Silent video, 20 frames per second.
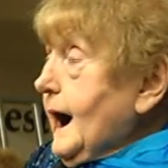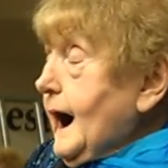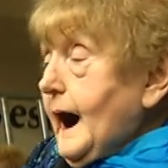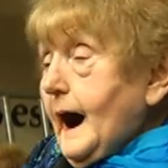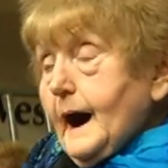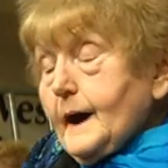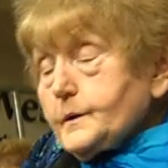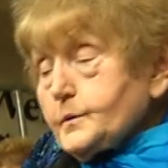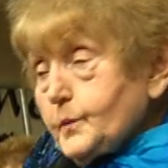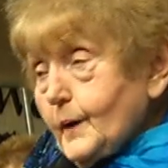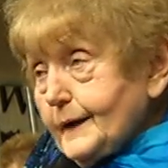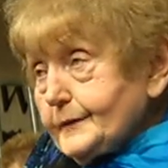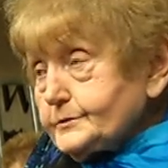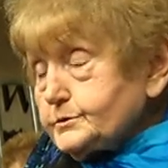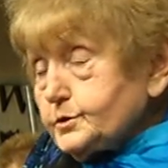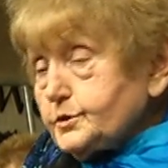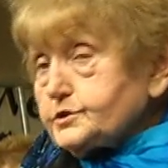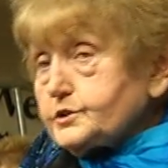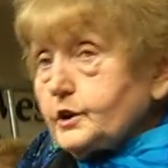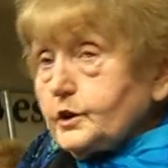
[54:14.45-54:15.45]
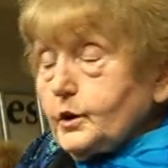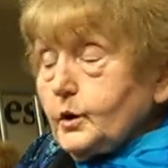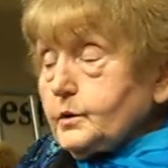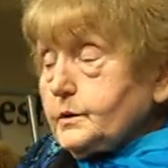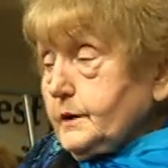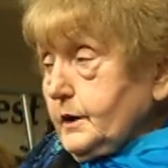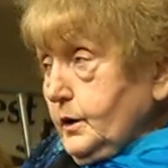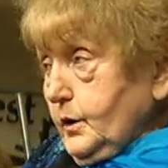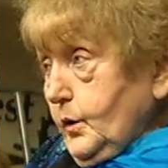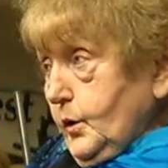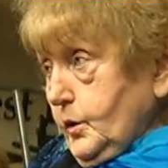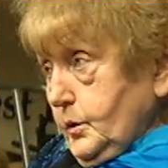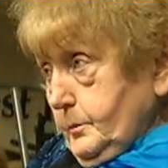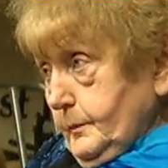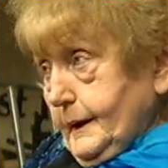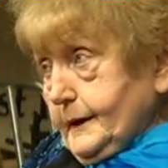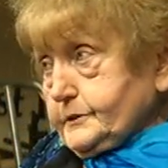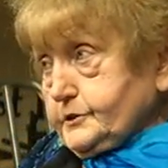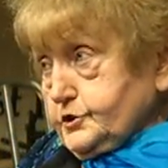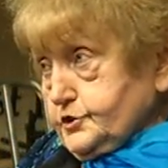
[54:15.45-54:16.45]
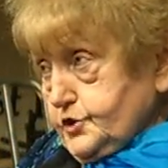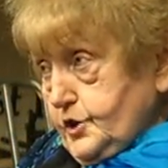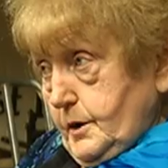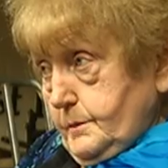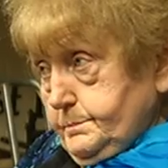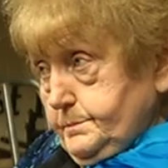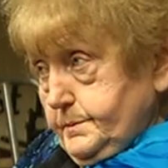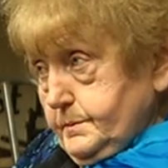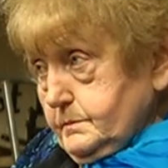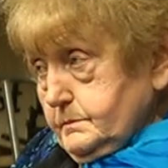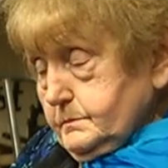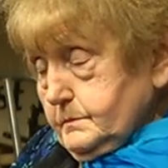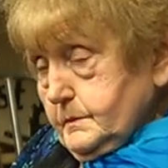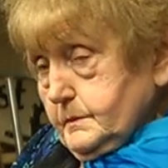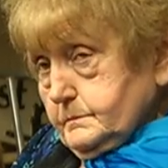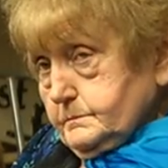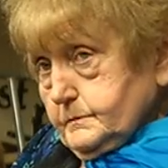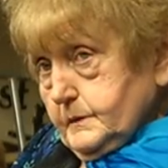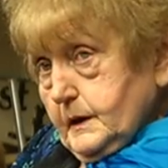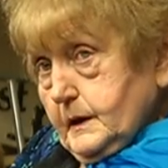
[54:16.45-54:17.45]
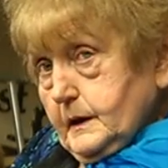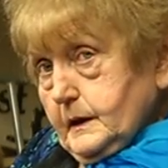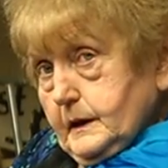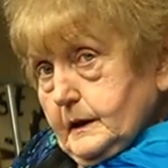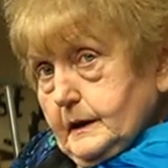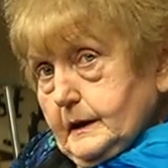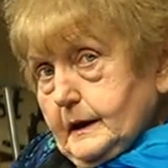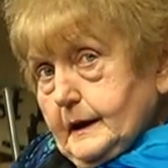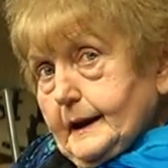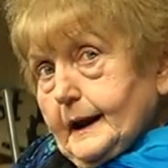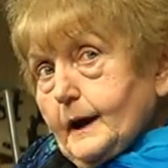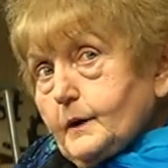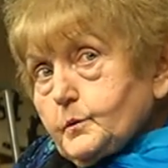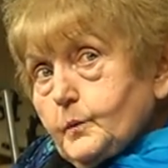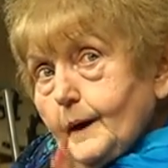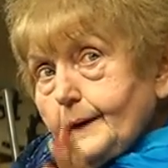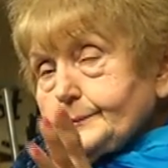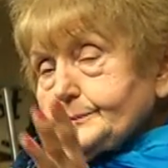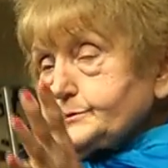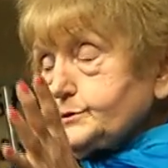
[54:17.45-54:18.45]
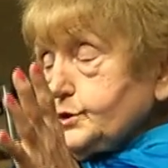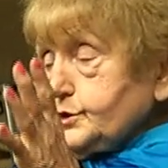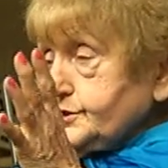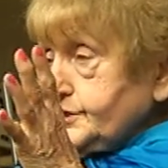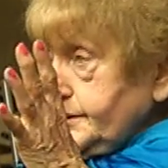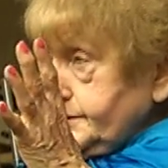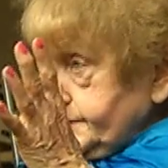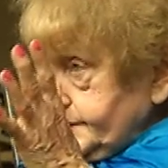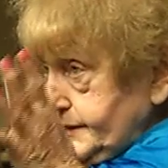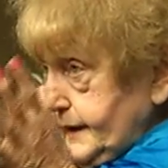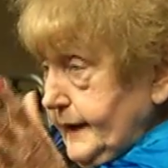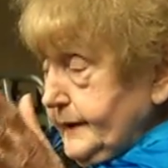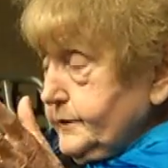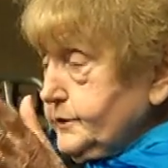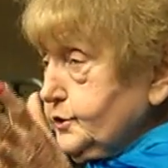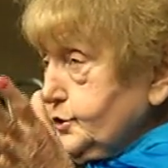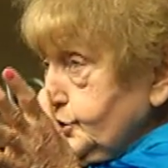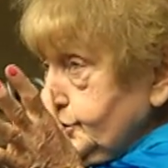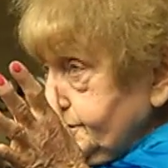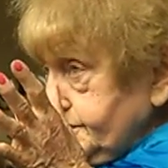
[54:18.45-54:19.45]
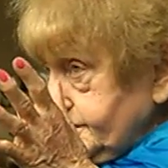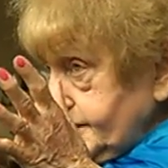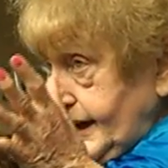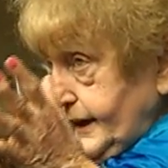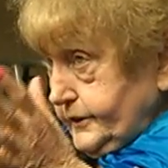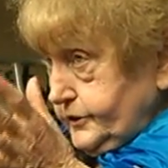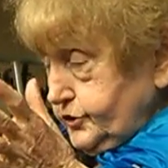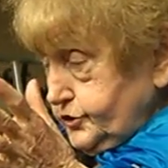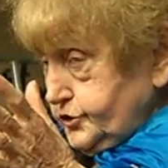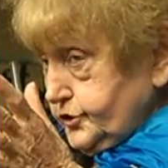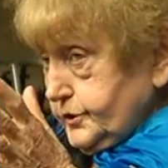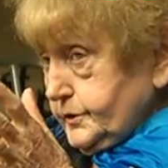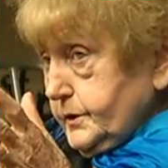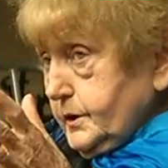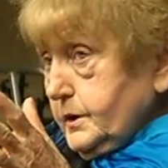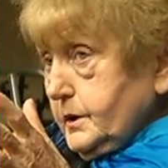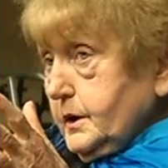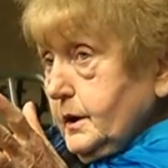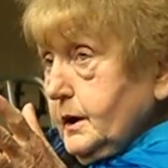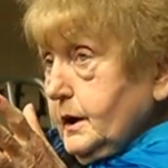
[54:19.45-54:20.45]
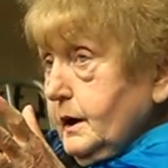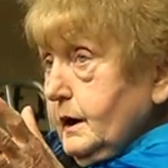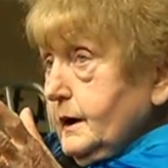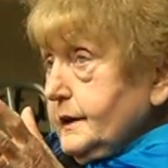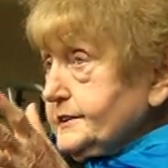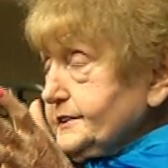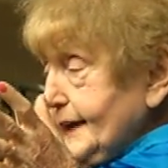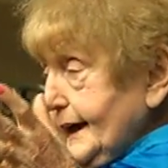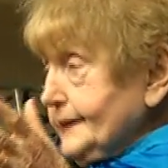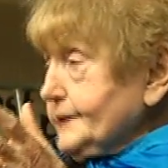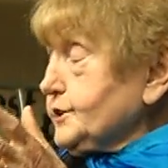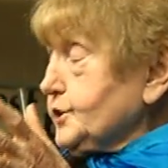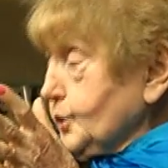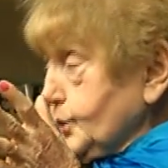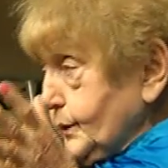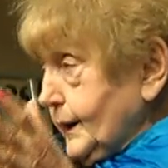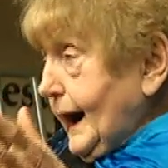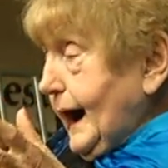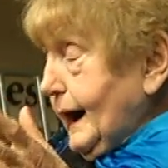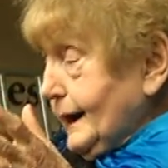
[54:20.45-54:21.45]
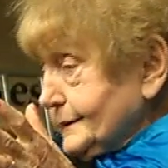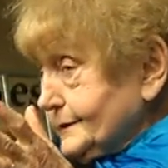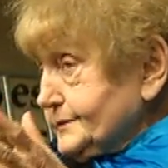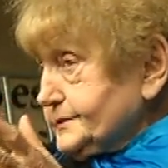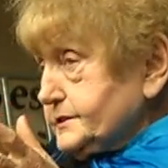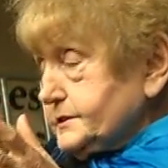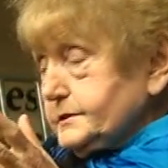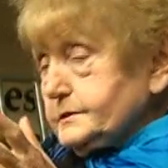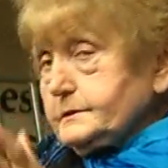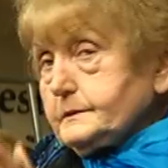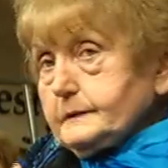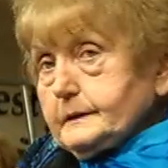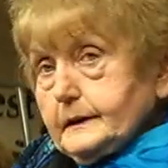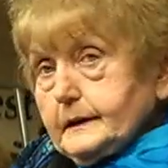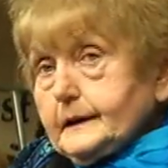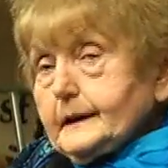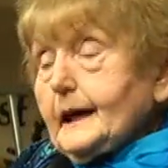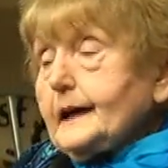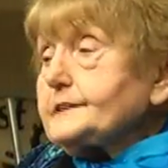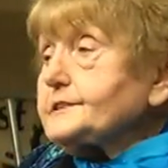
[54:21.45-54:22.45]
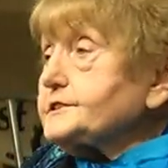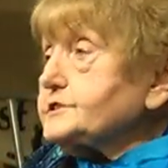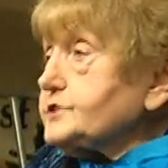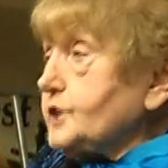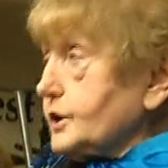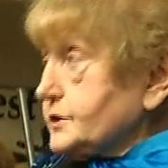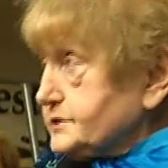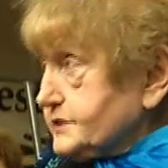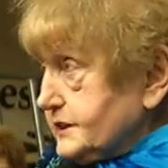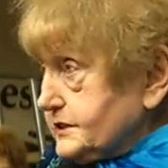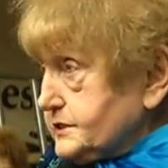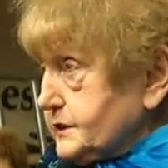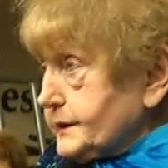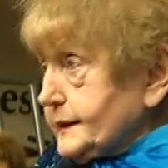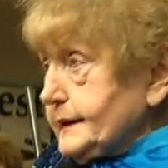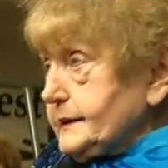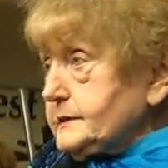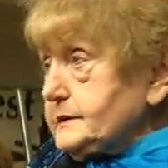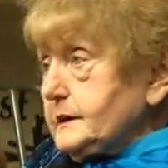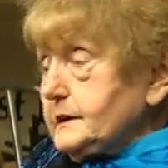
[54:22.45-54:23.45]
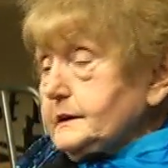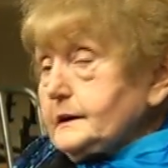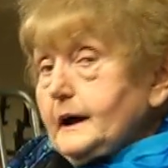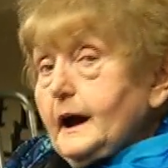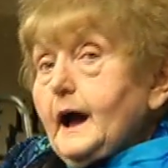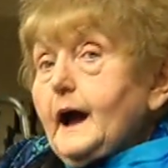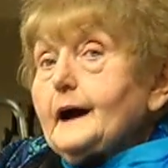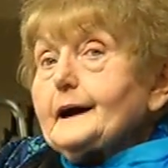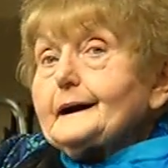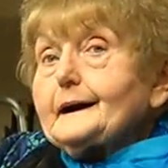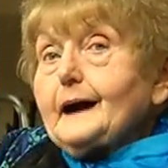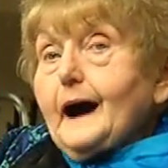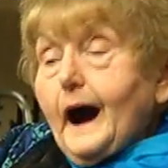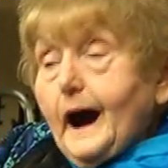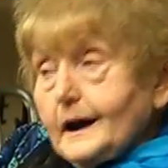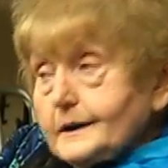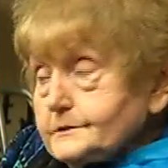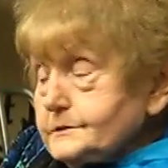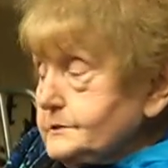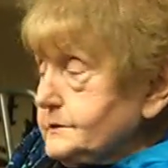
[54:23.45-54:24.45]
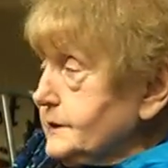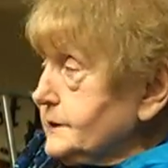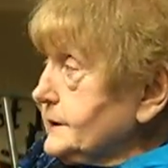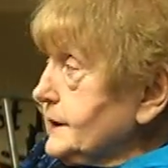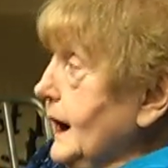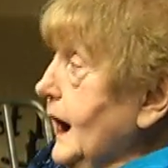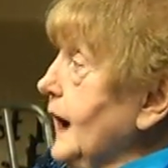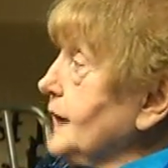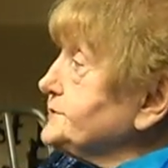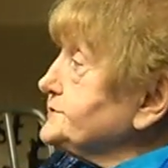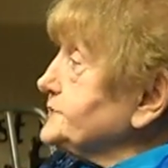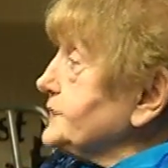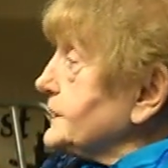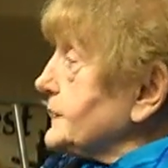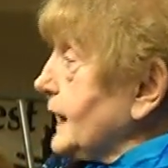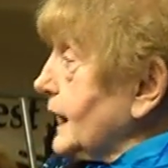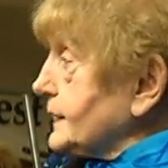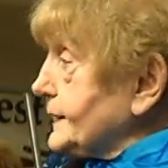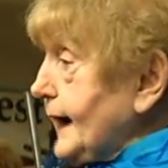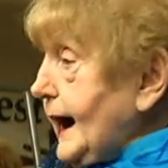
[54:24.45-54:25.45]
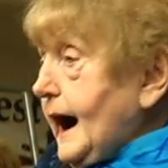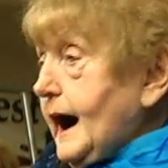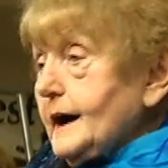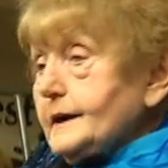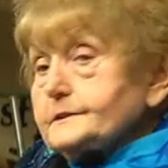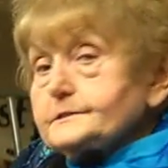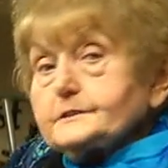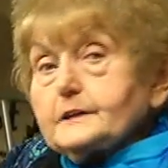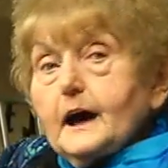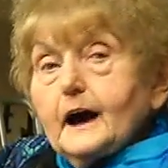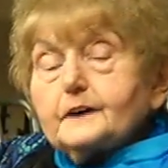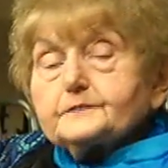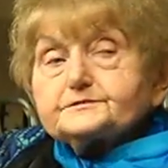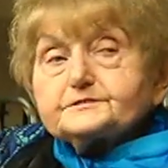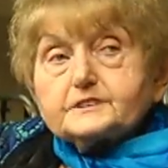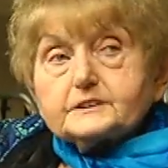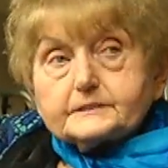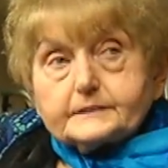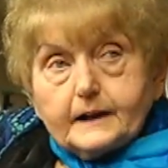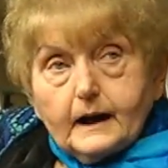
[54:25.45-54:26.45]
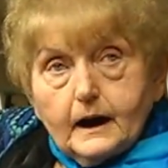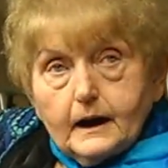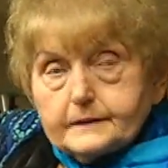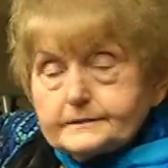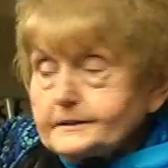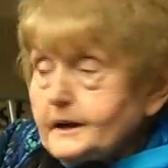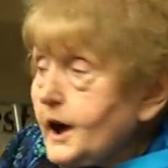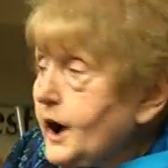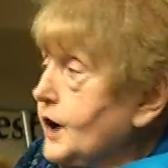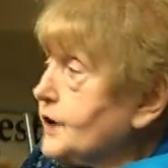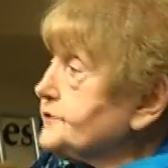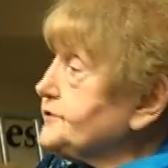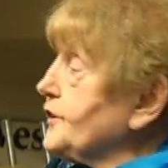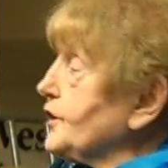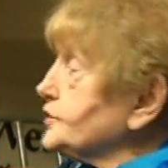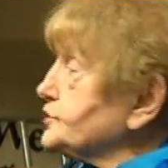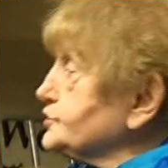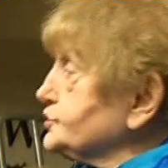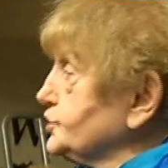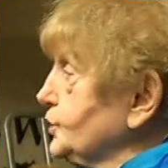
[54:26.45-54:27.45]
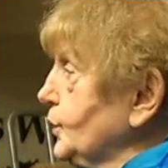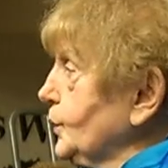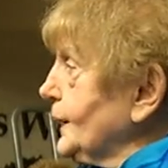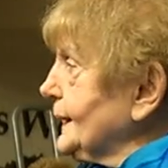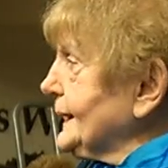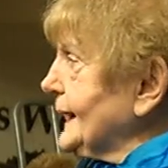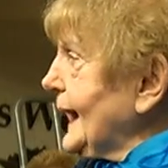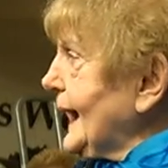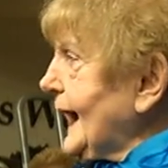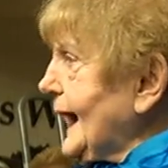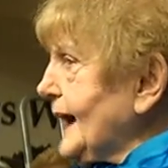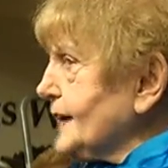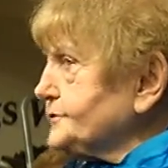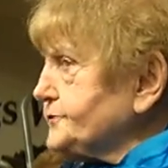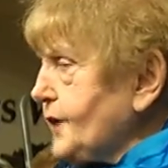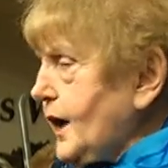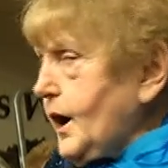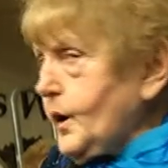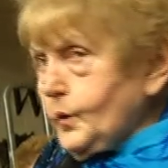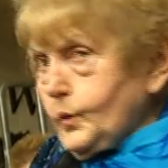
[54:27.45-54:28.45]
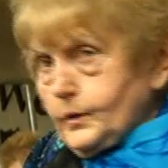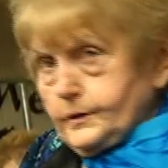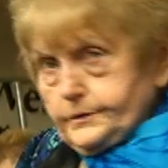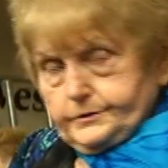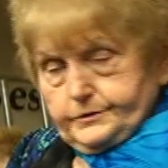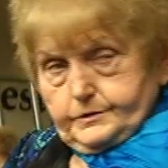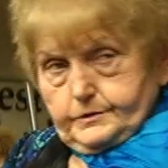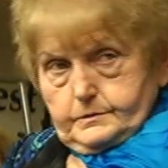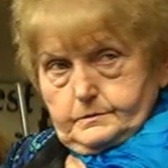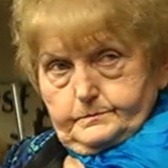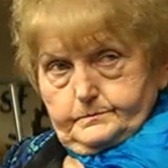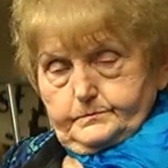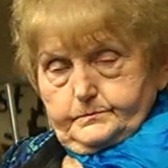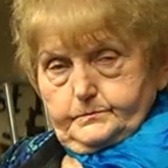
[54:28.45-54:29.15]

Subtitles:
I went to the local Hallmark shop, and I went to the thank you section, thank you cards, and I started reading card after card after card for 2.5 hours.